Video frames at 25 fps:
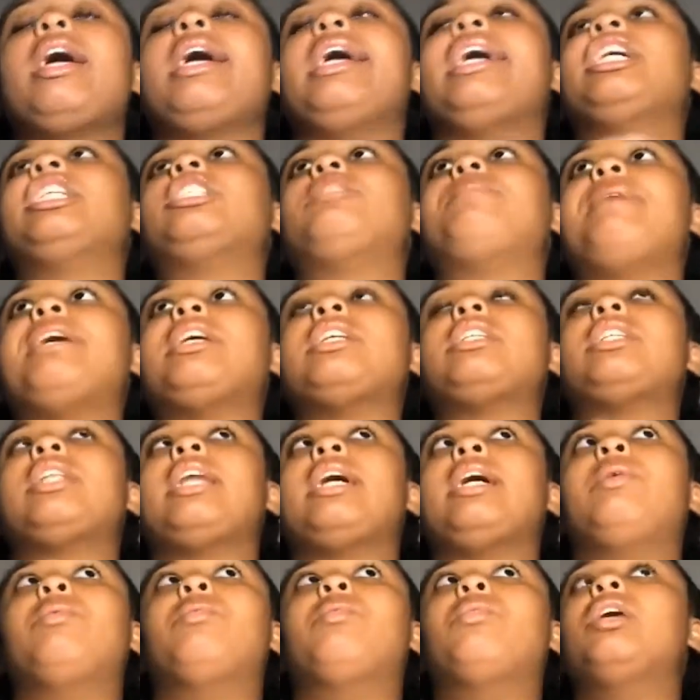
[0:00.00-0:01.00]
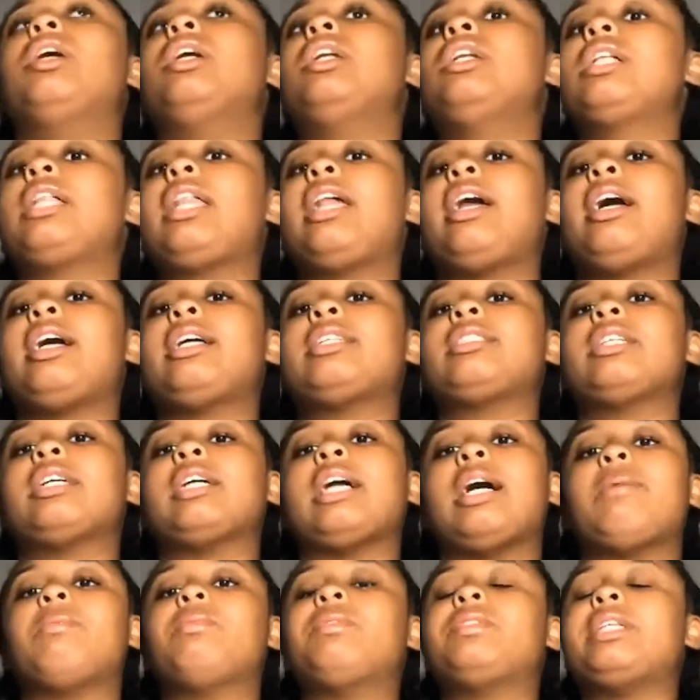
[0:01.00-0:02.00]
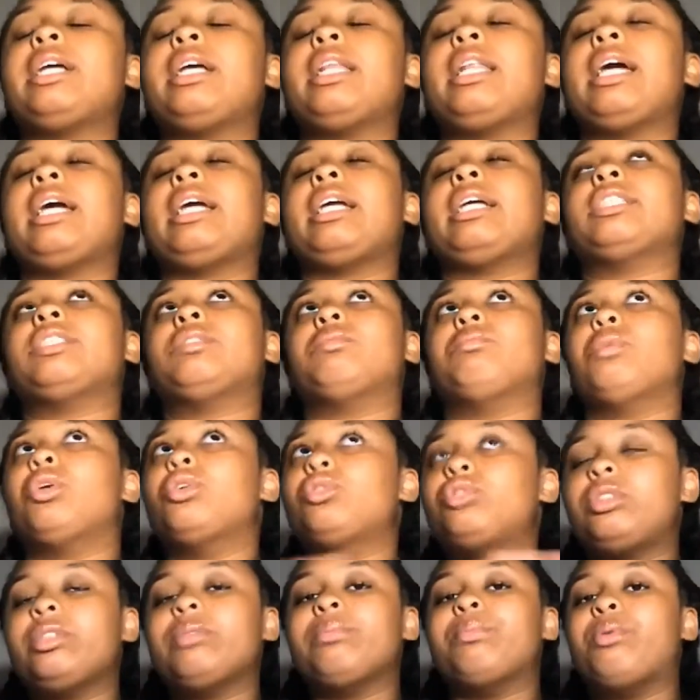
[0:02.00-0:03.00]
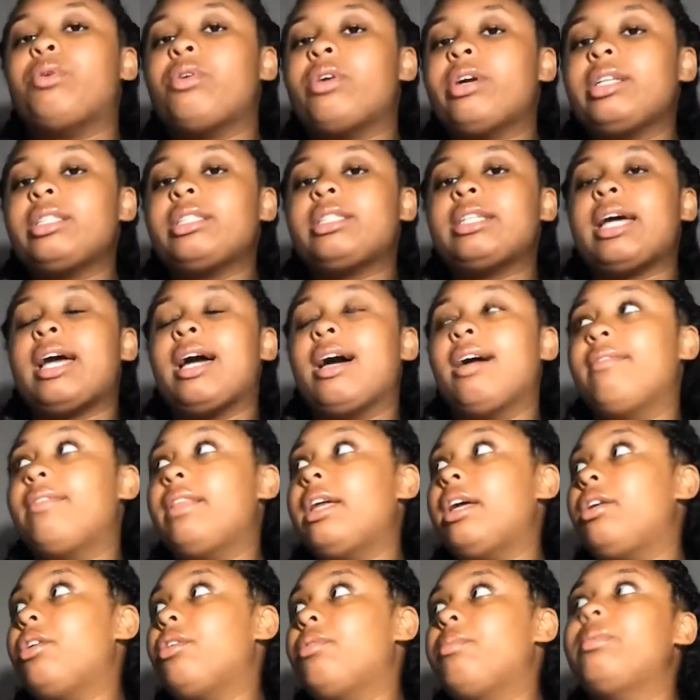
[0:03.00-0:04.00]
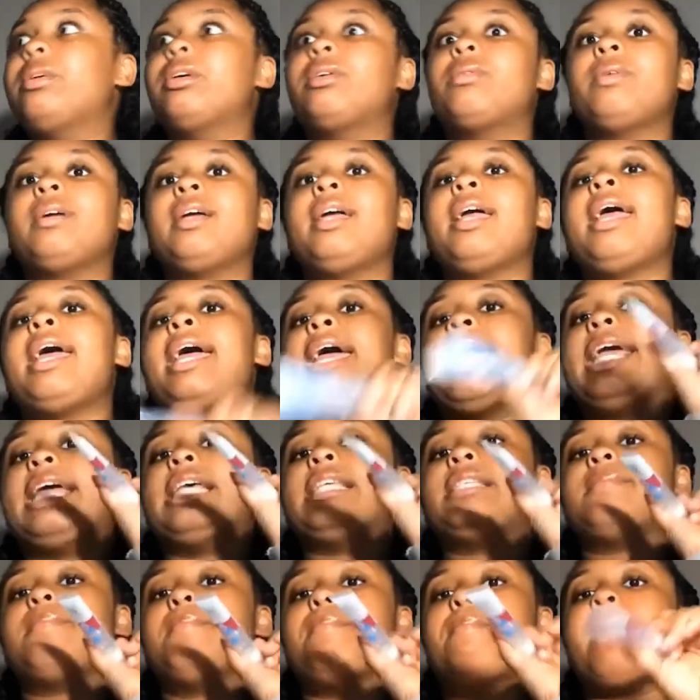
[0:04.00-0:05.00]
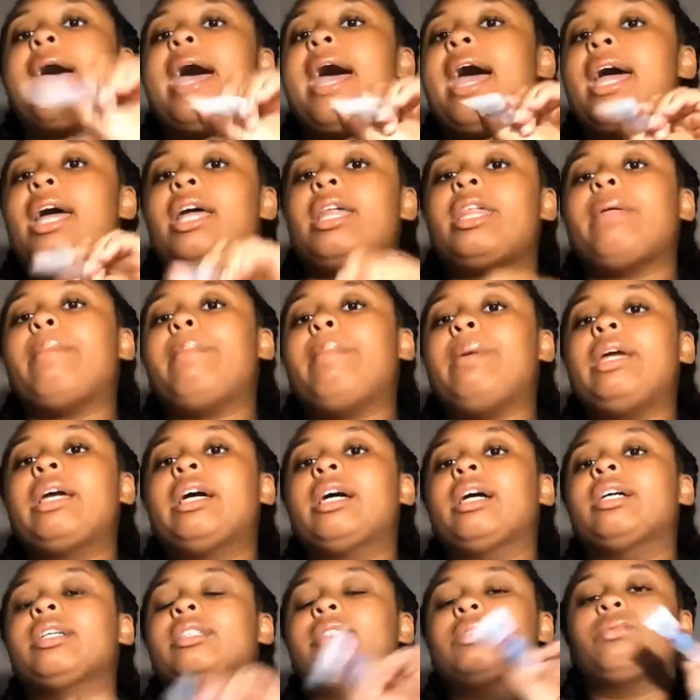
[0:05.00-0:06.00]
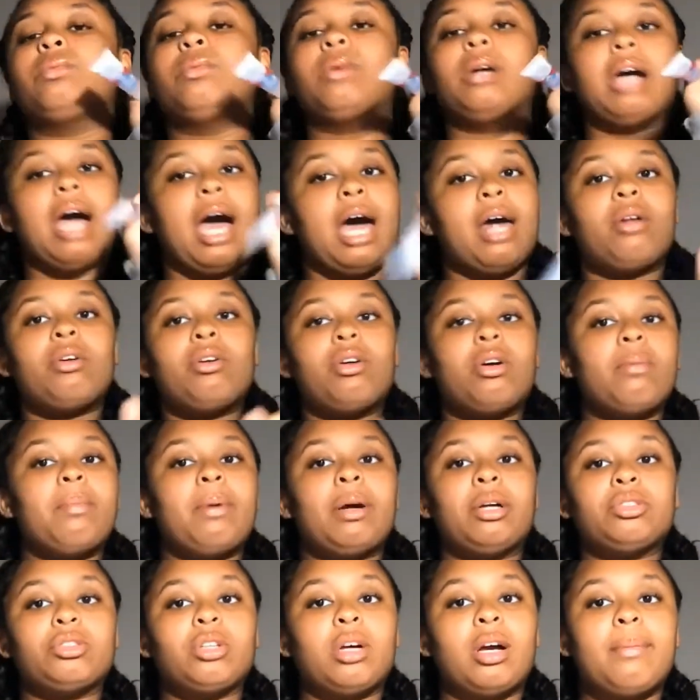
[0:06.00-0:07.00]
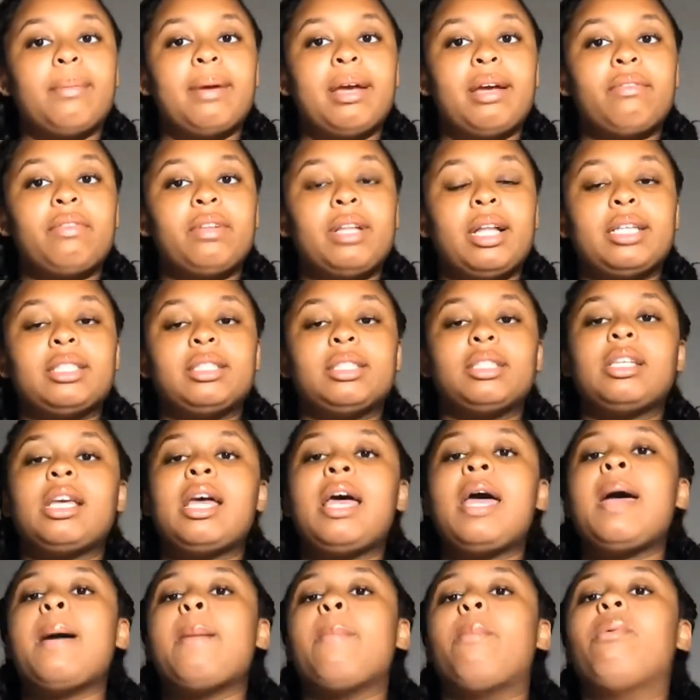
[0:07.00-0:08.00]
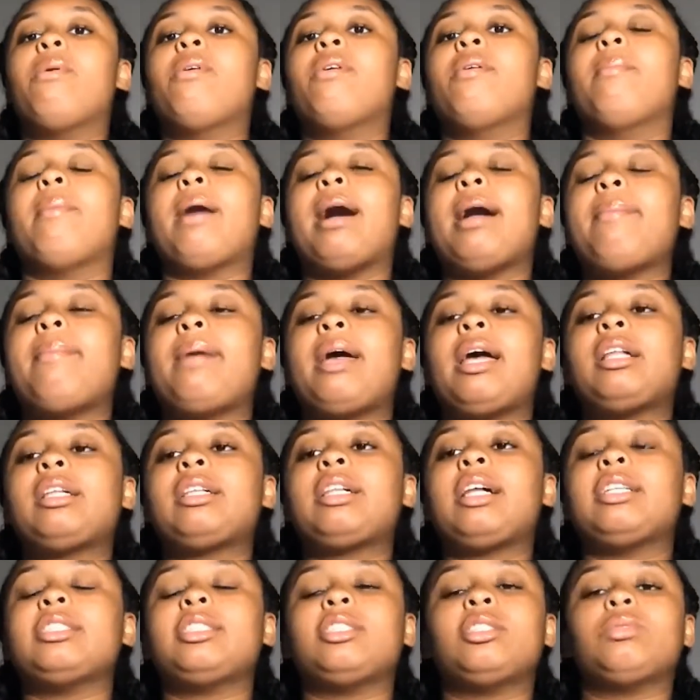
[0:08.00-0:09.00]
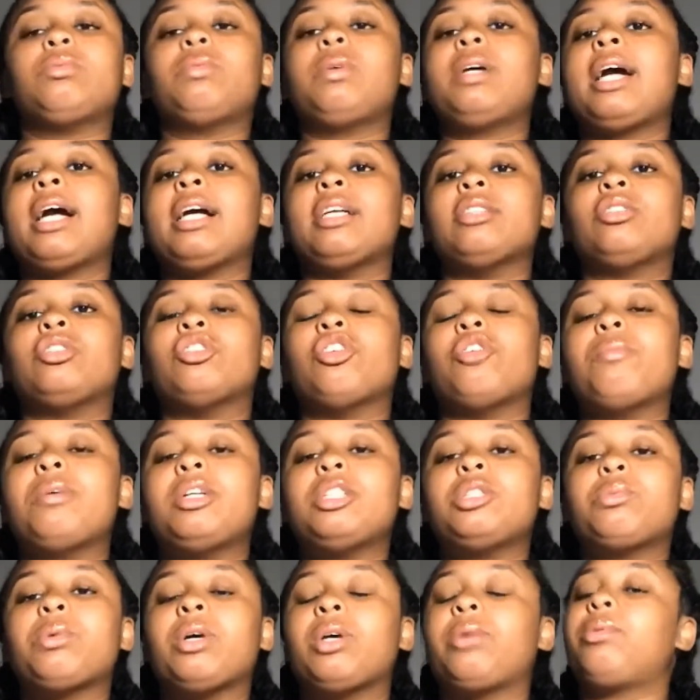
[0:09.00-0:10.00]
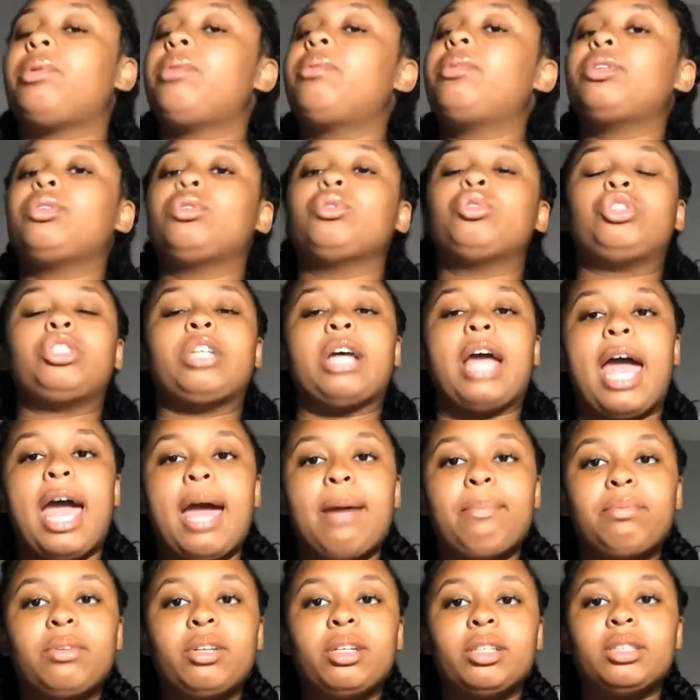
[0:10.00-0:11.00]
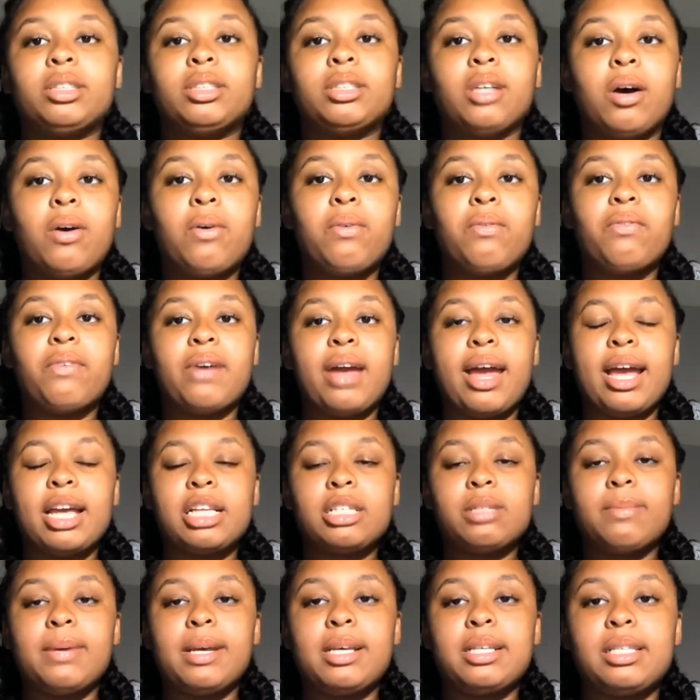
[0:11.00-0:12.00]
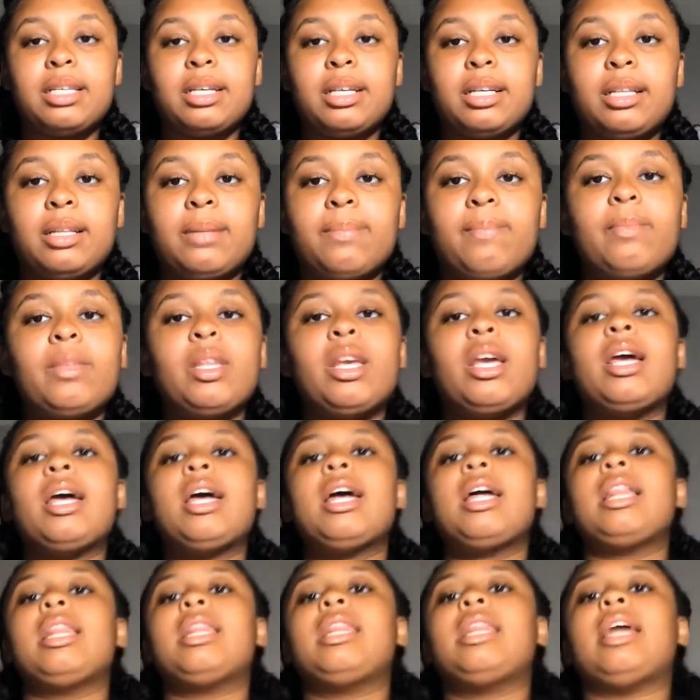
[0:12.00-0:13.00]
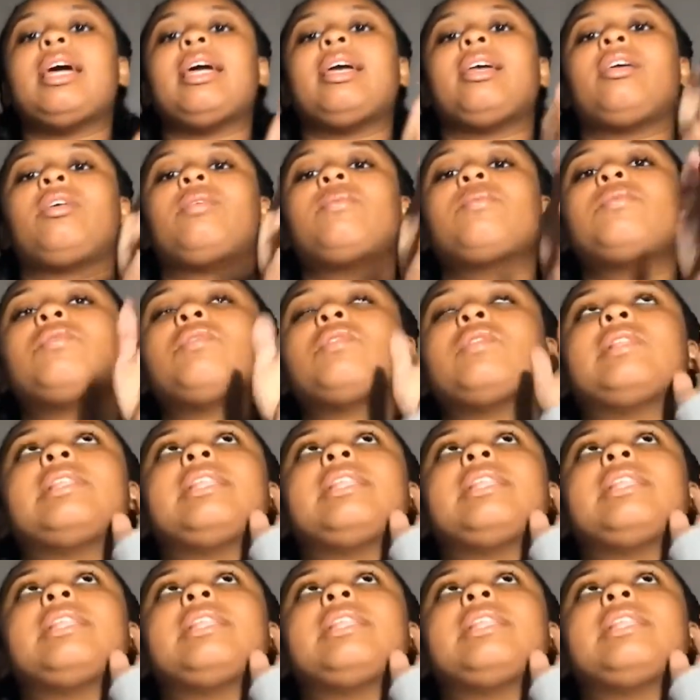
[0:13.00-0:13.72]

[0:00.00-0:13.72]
Especially like one class, like I would say, like it's most important to have that notebook with is math, because I don't know about y'all math classes, but with my math classes, we got so much work. We went through chapters so fast, basically. Like you